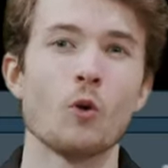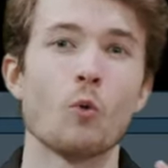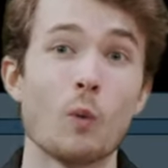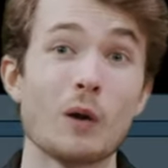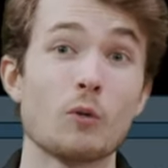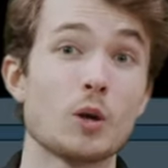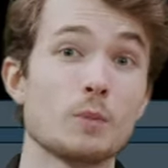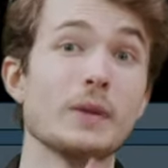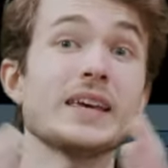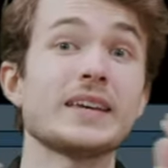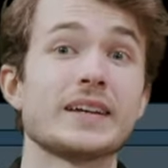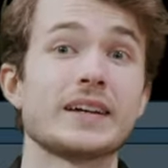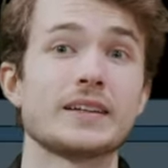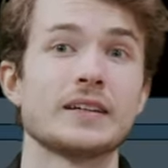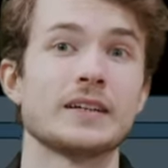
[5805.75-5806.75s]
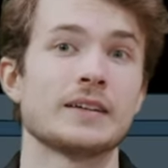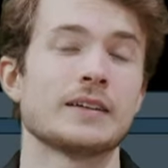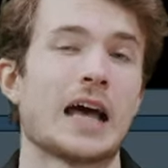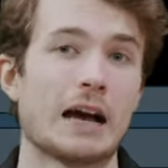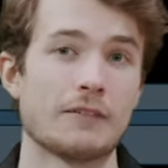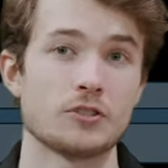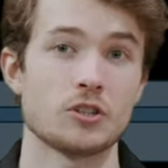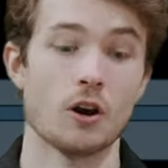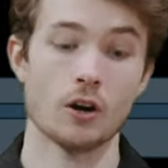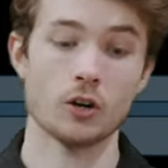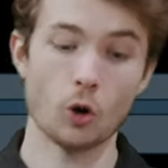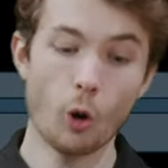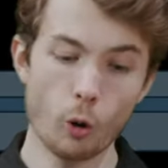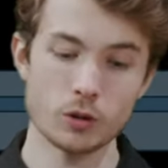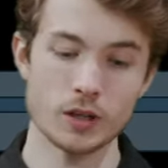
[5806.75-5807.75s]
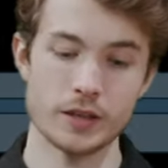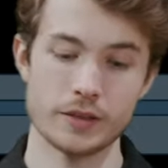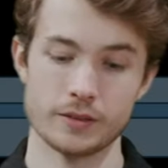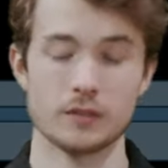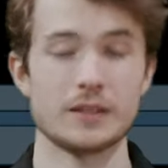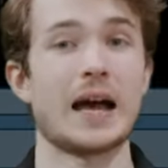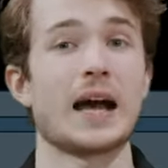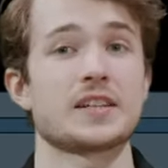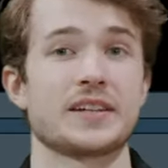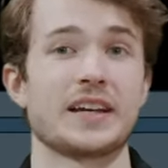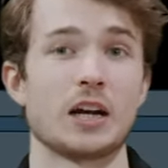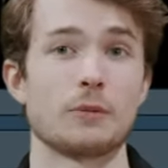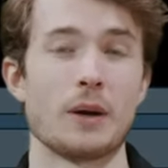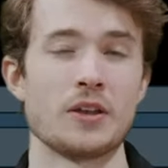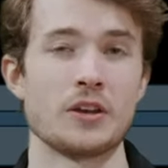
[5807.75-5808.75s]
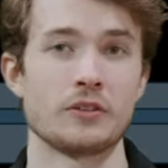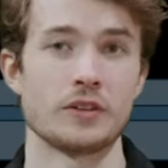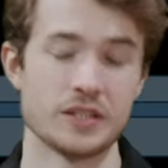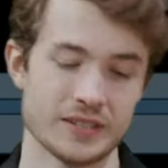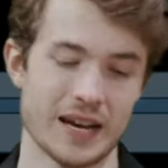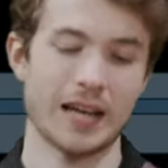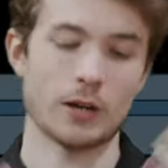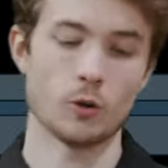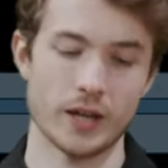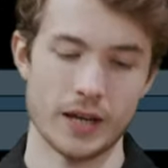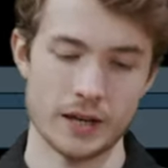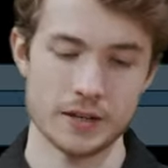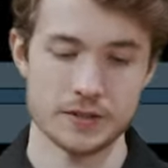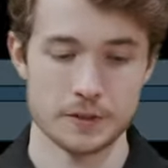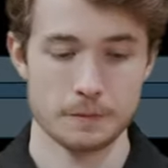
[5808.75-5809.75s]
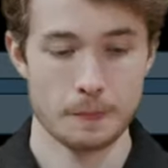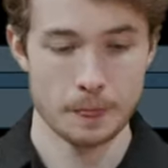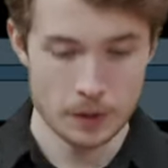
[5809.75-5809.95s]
why don't we make it avatar colon the last airbender in title case?